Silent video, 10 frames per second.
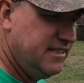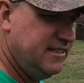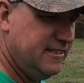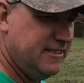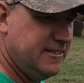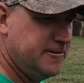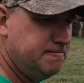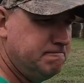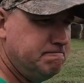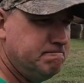Probably
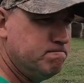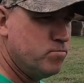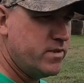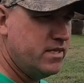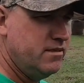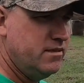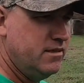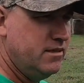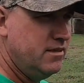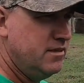
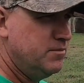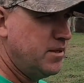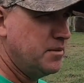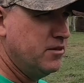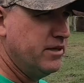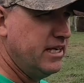gonna